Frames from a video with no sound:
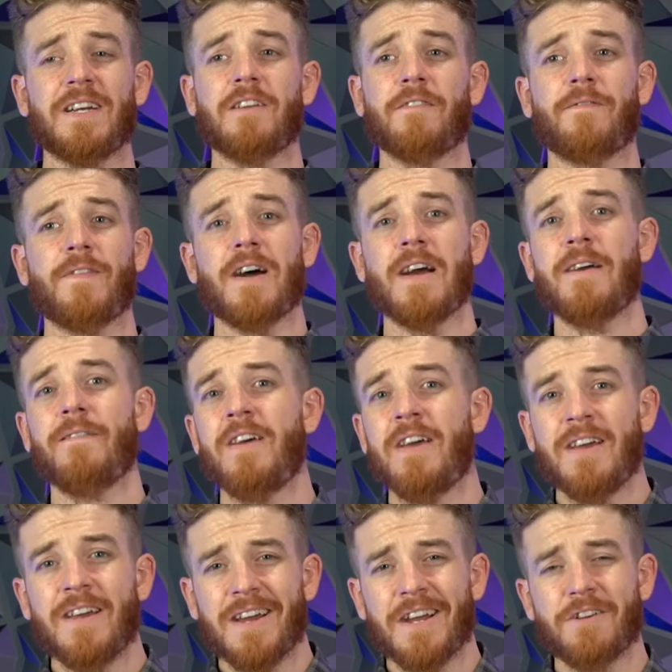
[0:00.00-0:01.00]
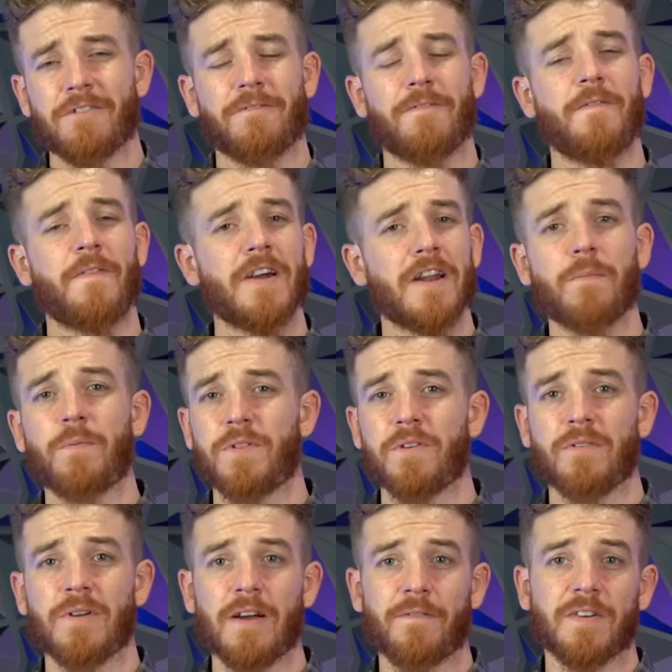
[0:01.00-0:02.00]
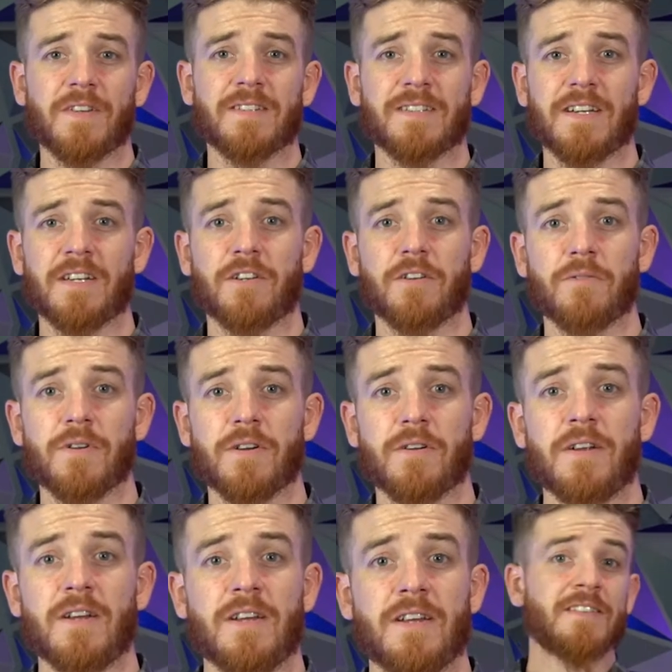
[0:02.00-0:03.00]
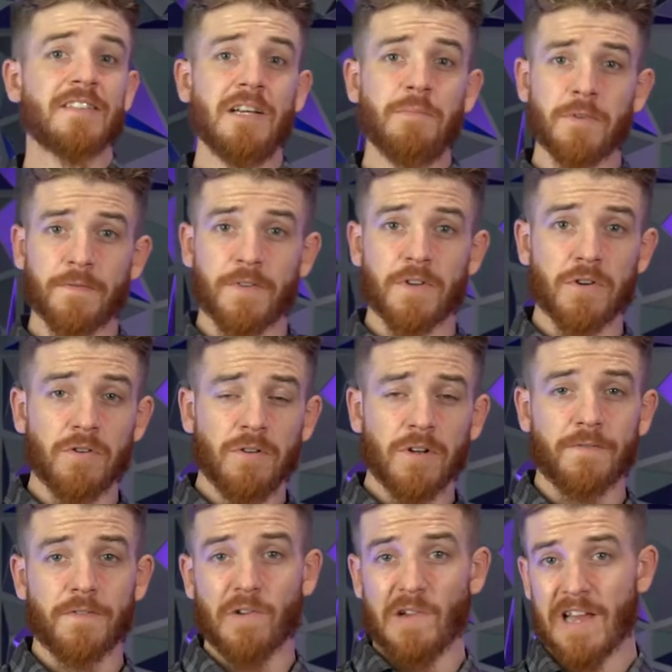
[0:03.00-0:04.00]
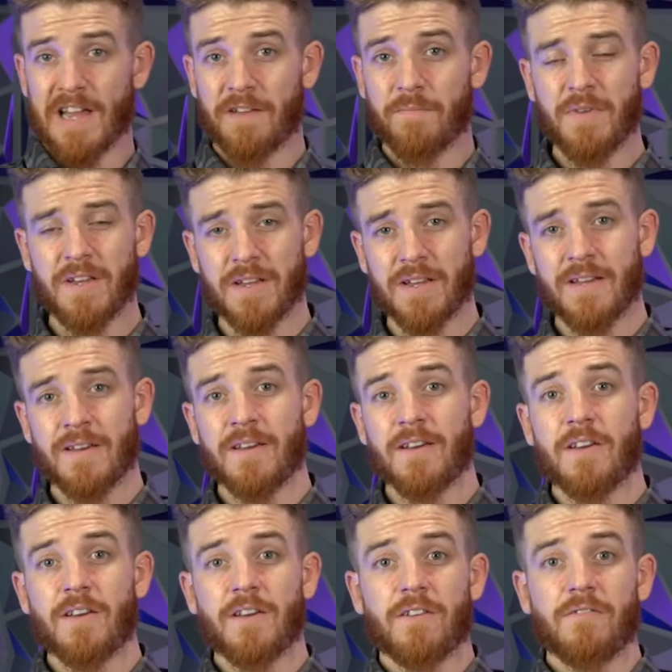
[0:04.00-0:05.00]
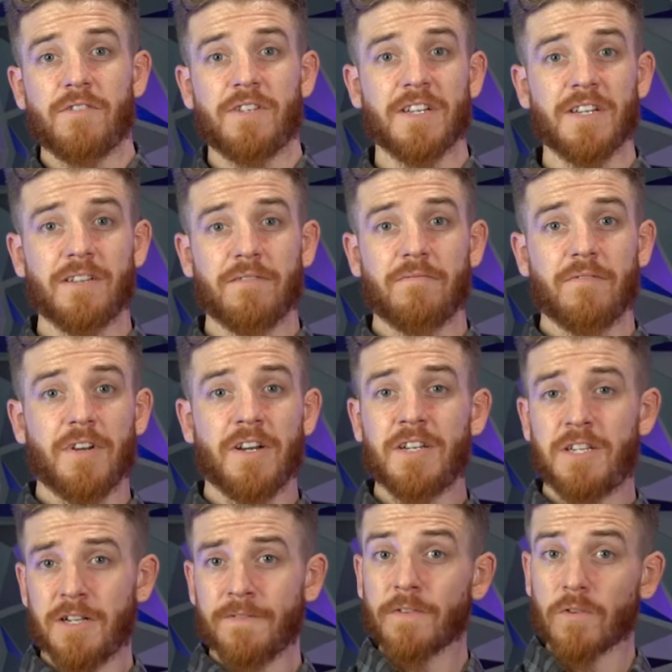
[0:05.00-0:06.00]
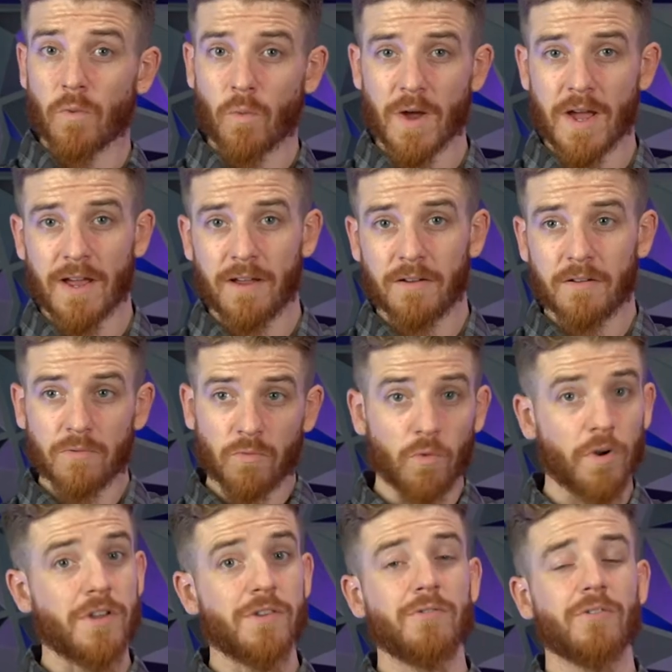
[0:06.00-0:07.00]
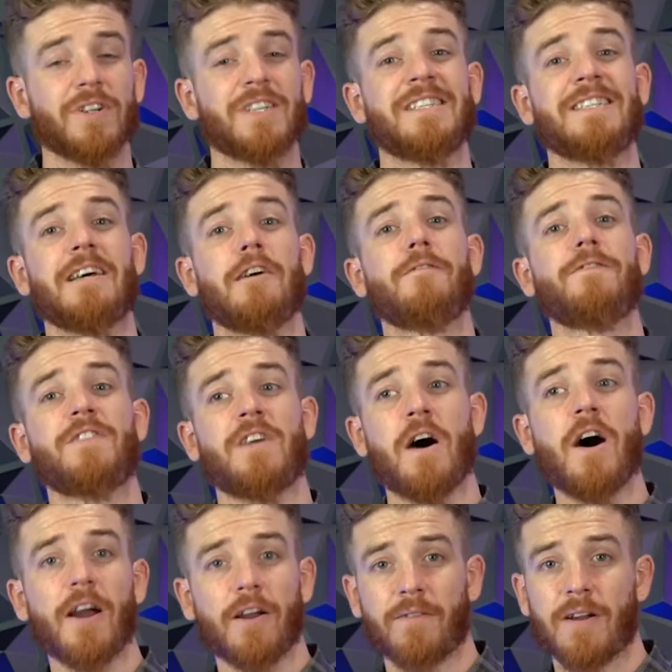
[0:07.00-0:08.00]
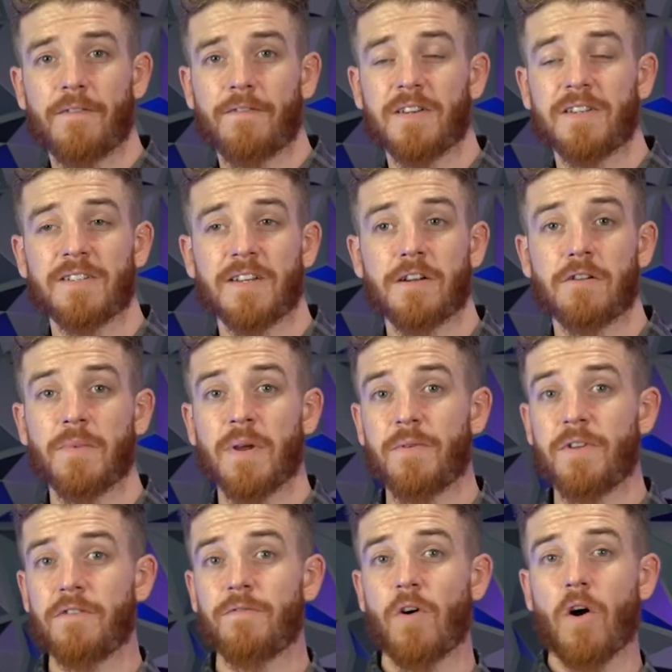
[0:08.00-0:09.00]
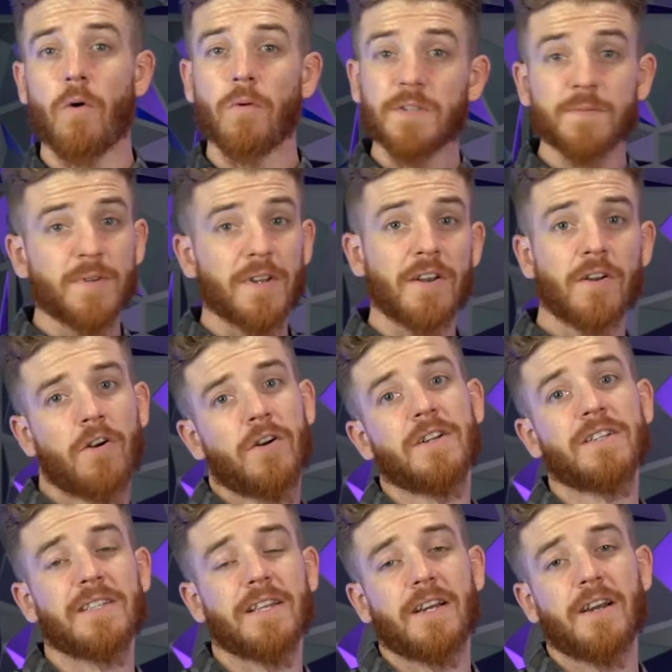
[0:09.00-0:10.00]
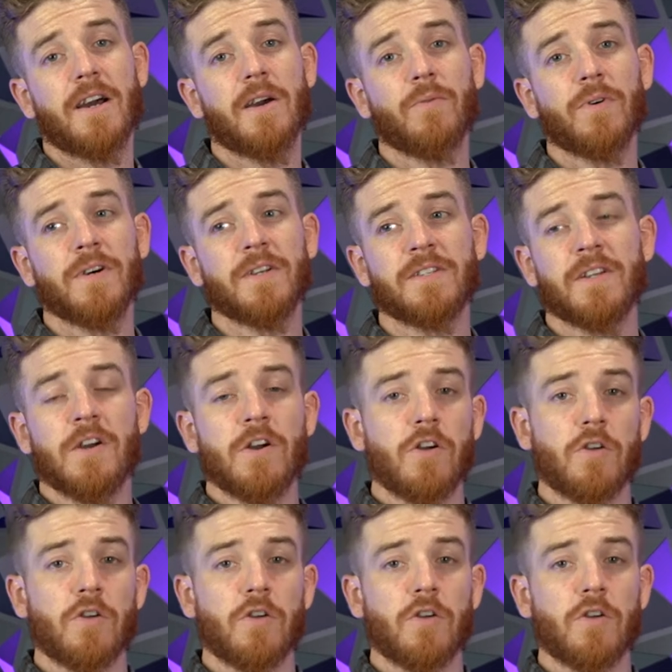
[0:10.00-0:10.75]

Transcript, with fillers: 9-to-5 and you're fed up with your graphic design career. Some of you, if you're like me, did it a different way, where you are self-taught graphic designer. Maybe you've always been an artist like I was.